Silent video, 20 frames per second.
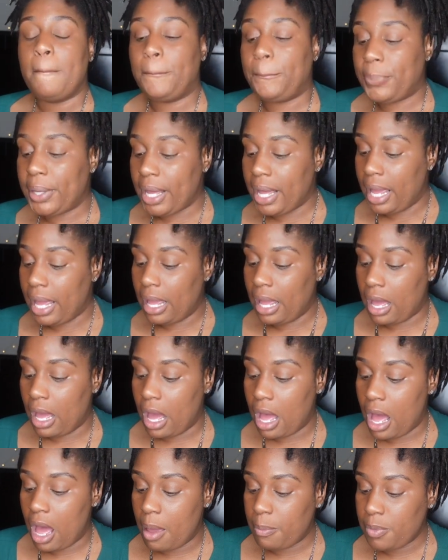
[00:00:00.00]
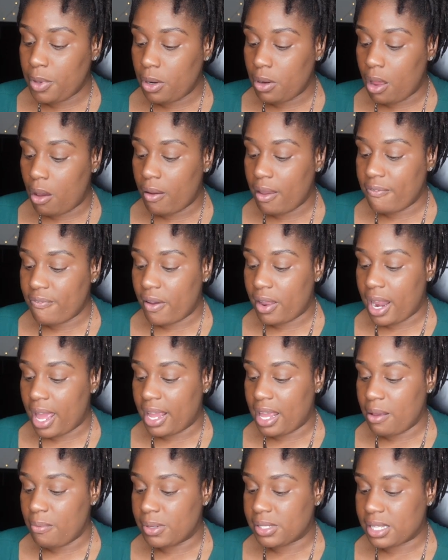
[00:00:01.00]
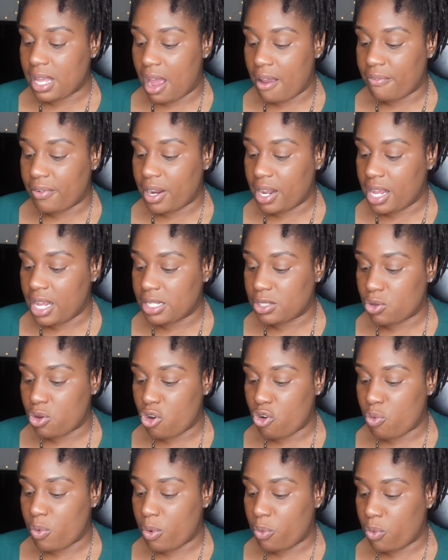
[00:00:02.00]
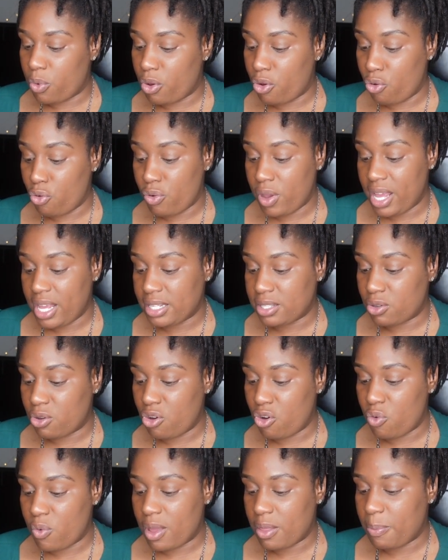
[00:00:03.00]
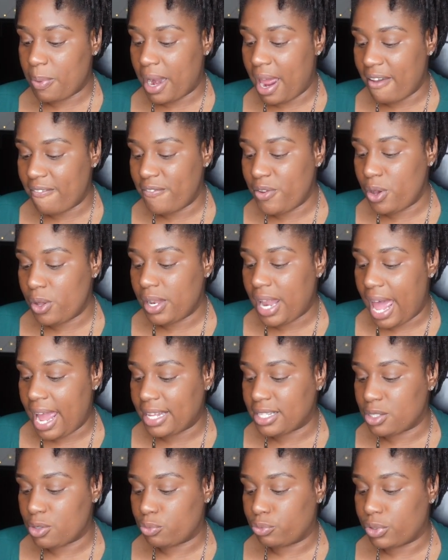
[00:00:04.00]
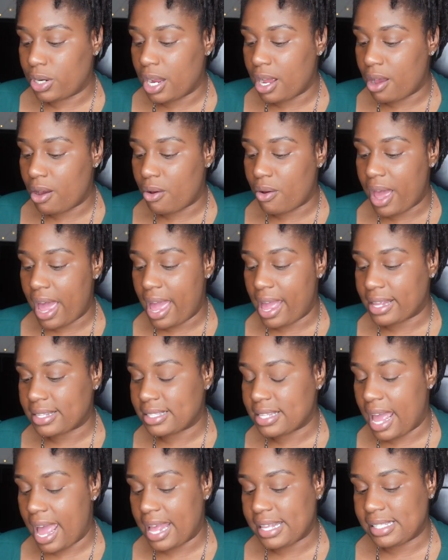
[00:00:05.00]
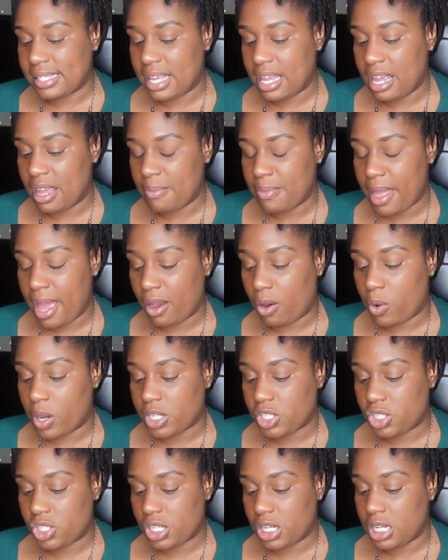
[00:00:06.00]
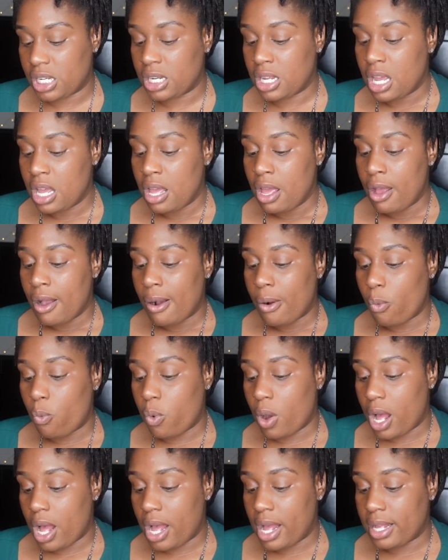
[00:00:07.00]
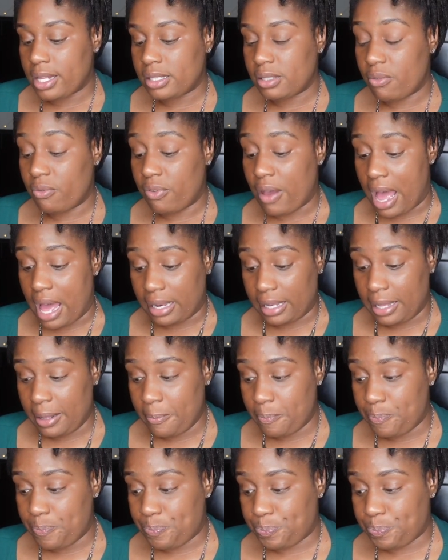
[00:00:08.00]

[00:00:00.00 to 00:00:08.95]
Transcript: But, you know, he felt like he was confident. He's cool with who he's cool with. But I feel like Darrell asking him that question was valid.